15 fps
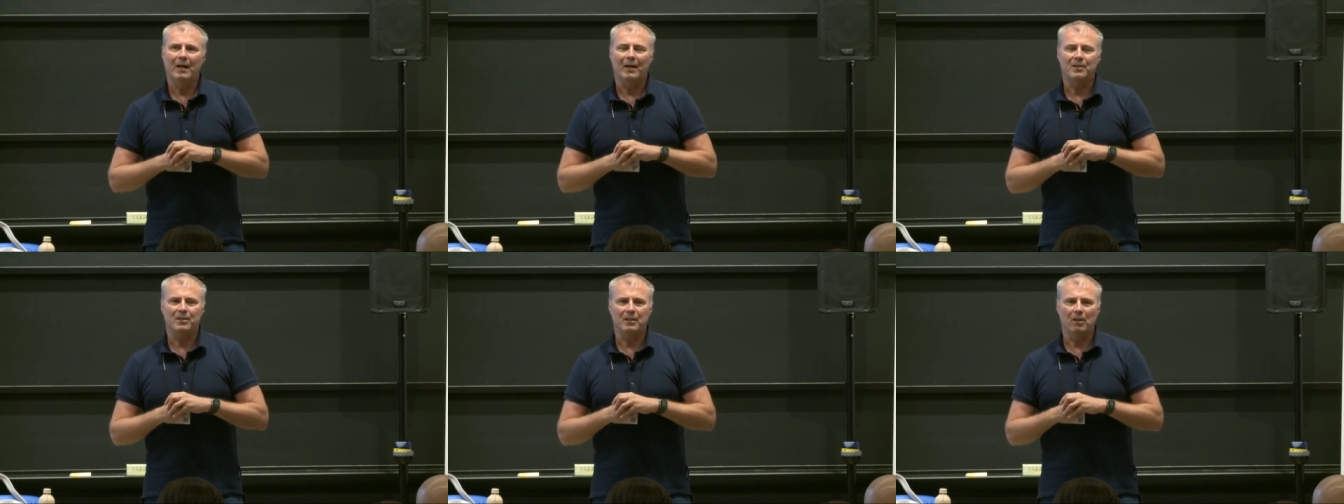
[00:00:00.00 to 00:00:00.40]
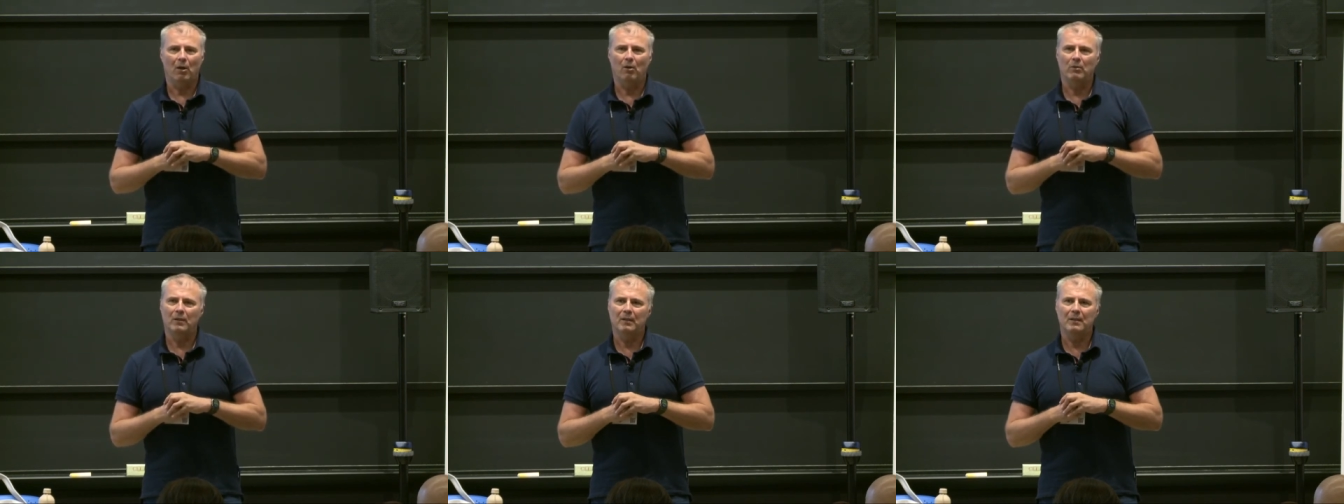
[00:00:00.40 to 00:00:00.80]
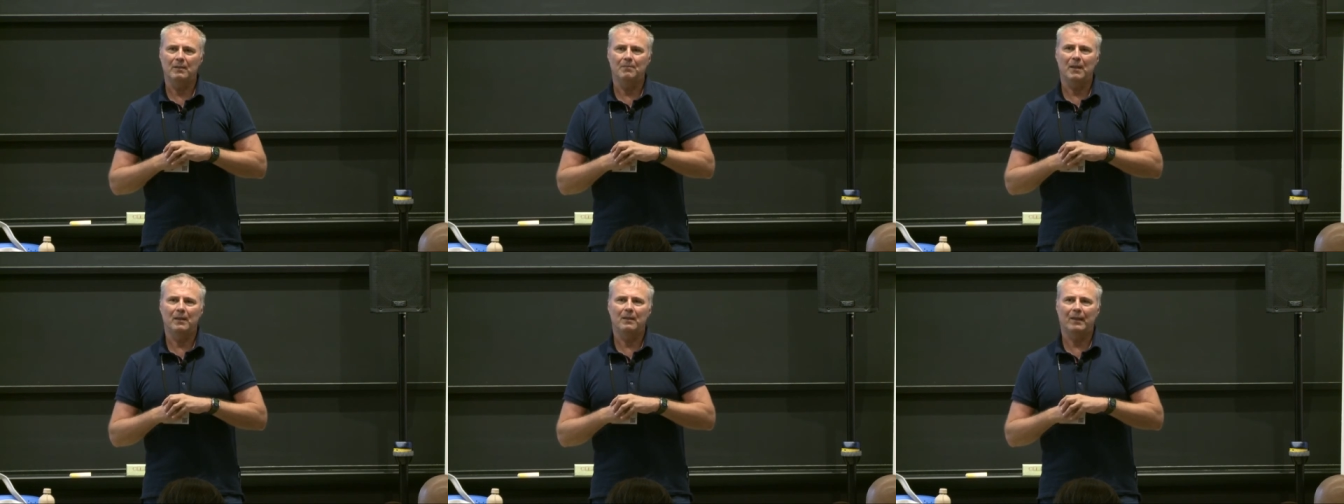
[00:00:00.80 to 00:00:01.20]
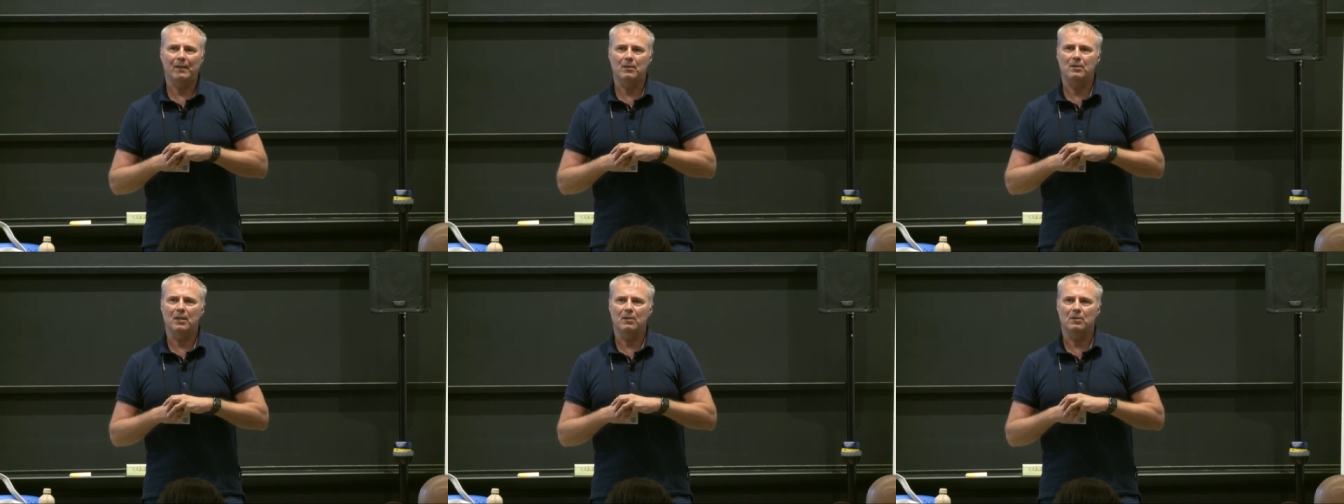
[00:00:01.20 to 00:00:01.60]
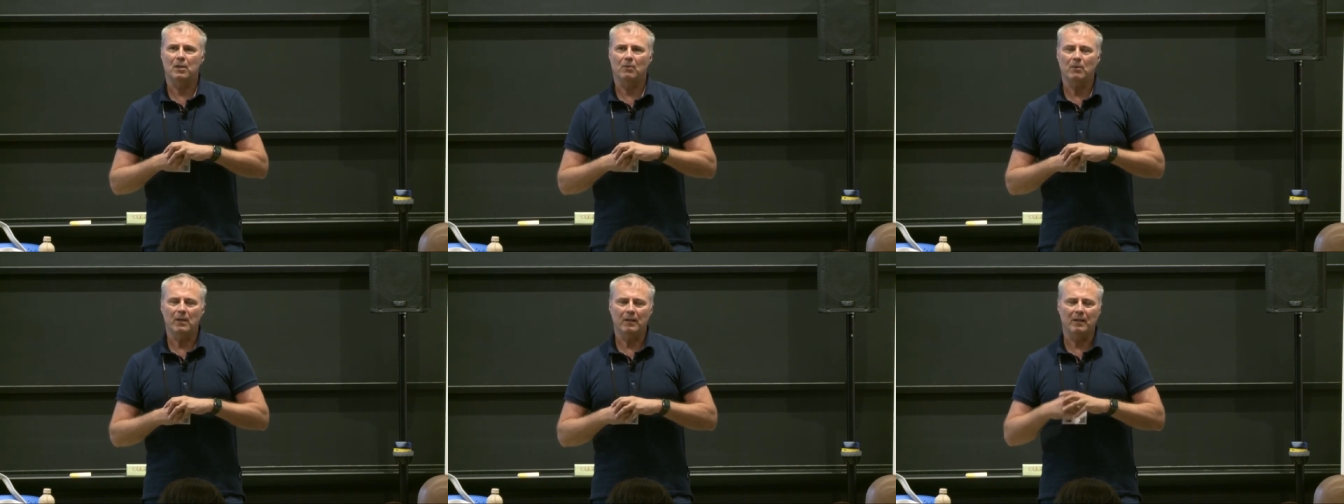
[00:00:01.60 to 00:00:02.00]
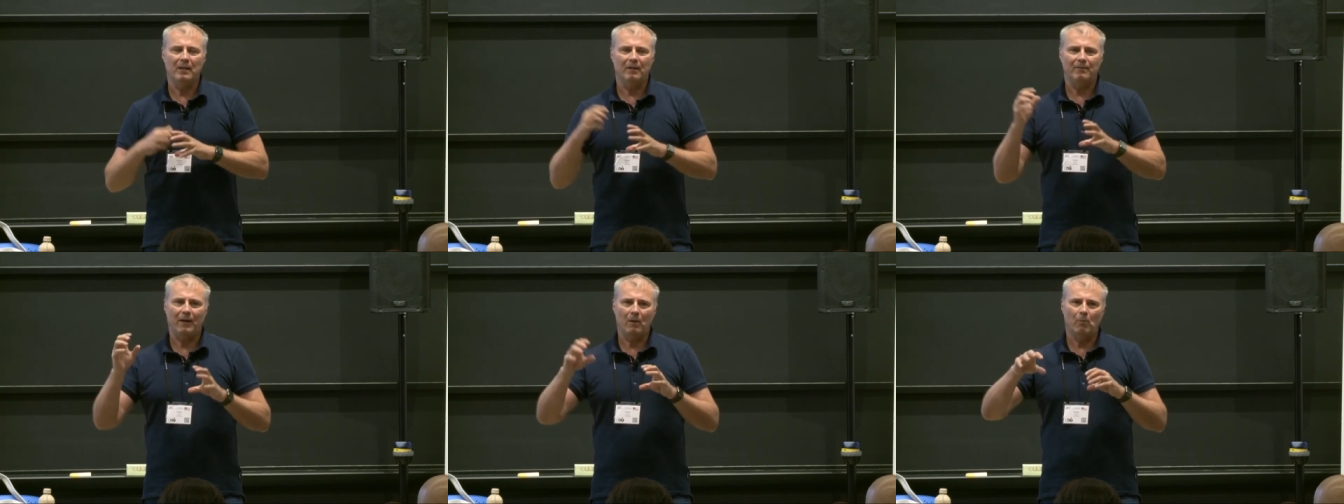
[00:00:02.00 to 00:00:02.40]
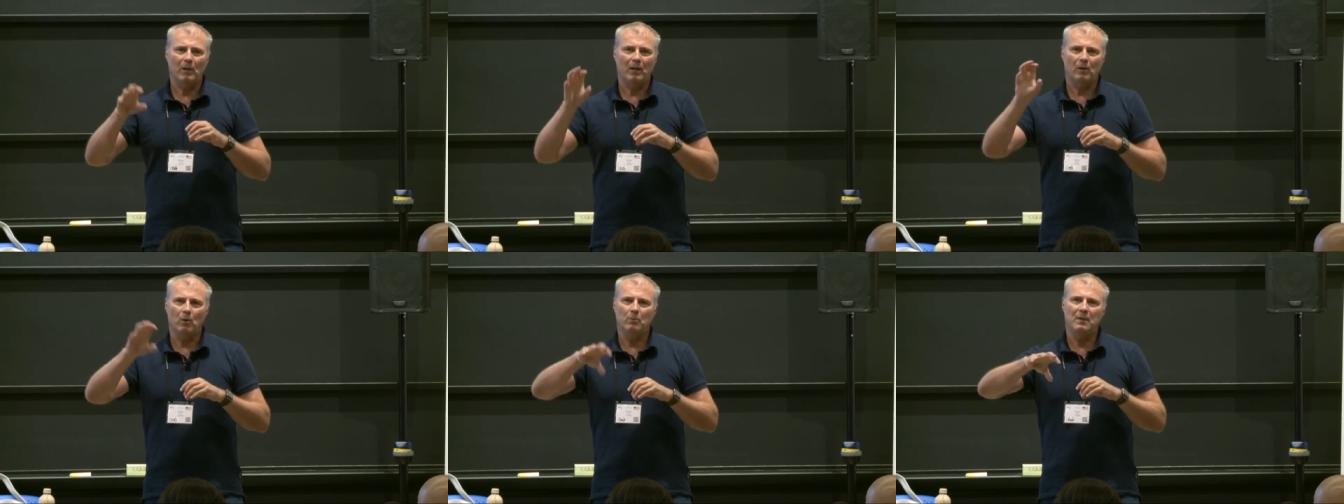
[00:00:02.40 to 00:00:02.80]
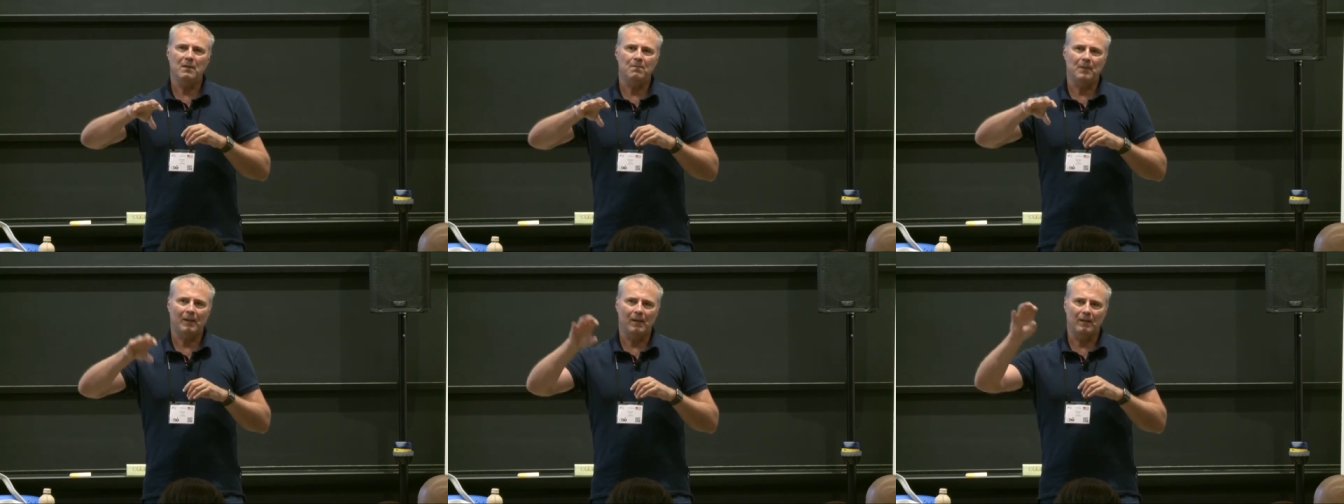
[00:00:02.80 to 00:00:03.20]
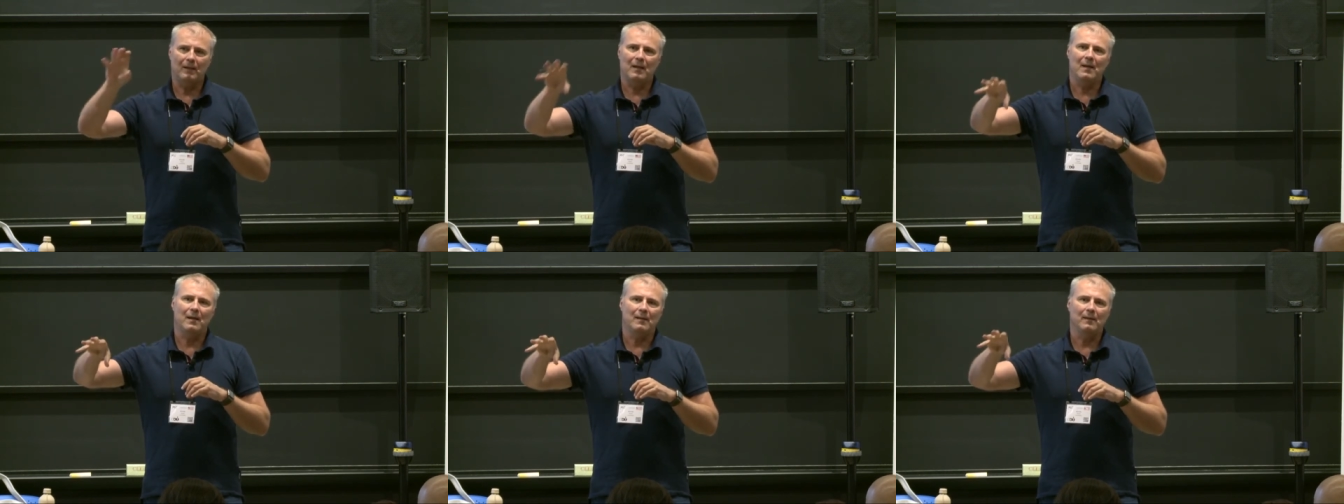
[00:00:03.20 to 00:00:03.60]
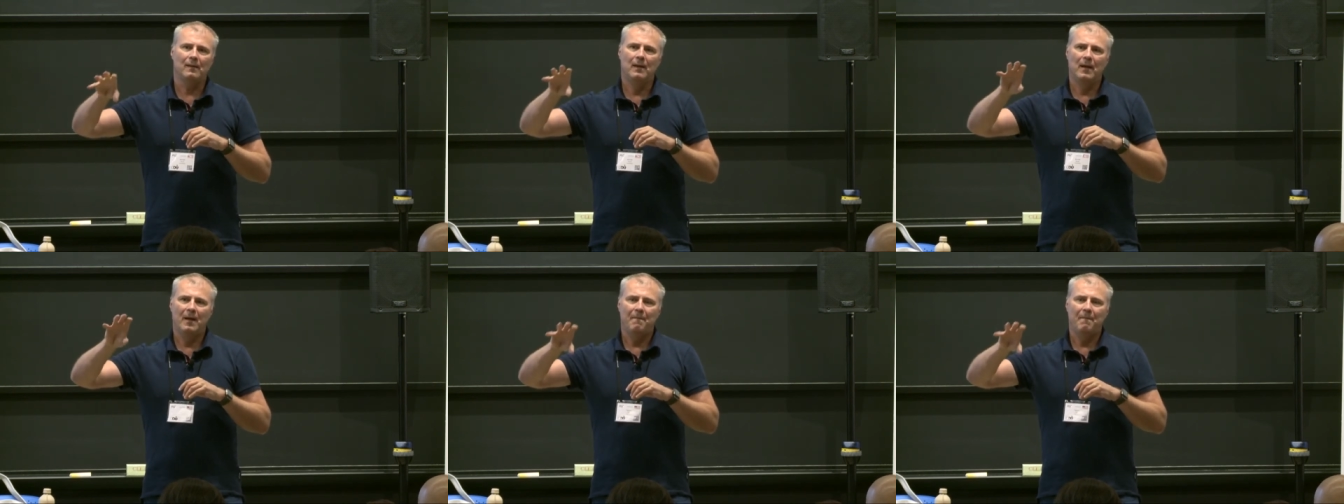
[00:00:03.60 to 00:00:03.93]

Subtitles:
see all the key metrics and so on. And if I want to go deeper, I can.